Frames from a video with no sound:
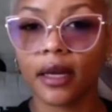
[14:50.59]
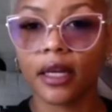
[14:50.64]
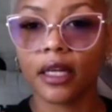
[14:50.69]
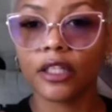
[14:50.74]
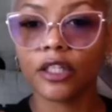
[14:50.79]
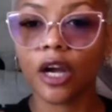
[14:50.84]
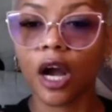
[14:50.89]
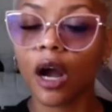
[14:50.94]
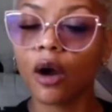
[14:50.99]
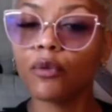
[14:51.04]

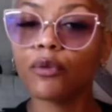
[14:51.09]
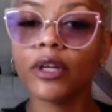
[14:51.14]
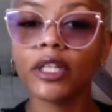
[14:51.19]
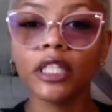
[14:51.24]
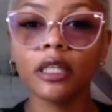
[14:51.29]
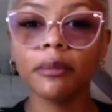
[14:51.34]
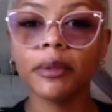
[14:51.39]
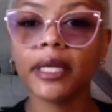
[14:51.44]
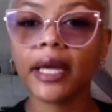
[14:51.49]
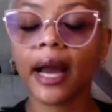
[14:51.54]
Y'all really
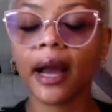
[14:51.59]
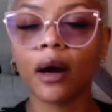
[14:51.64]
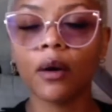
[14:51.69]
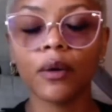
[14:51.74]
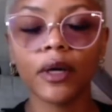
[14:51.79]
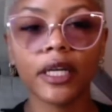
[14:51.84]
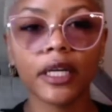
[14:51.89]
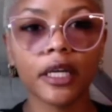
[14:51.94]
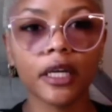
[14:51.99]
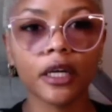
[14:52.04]
be out
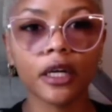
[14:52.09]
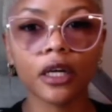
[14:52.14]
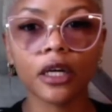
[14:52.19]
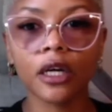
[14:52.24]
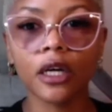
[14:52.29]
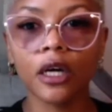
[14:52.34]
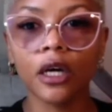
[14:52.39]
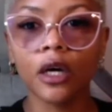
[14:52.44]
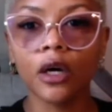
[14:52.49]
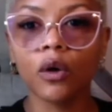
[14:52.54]

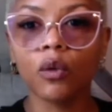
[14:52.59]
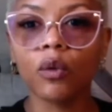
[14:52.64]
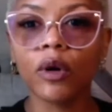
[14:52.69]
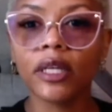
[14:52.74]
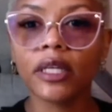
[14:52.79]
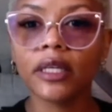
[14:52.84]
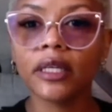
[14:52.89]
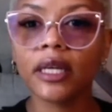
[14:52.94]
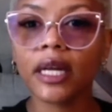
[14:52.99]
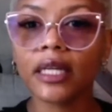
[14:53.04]
here with
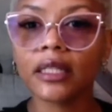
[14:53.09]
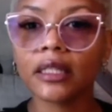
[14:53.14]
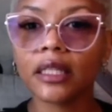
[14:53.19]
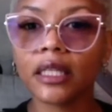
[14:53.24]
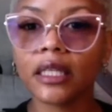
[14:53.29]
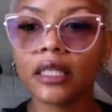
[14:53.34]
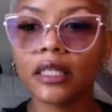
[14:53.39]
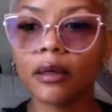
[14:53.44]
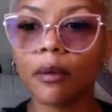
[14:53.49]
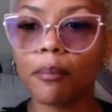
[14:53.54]

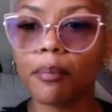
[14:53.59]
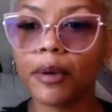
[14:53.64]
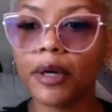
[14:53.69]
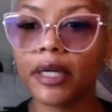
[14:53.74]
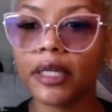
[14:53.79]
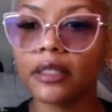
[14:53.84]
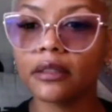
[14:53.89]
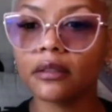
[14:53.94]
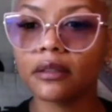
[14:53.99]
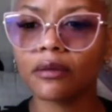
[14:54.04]
nothing
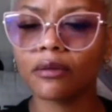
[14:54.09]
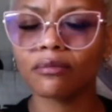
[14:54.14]
but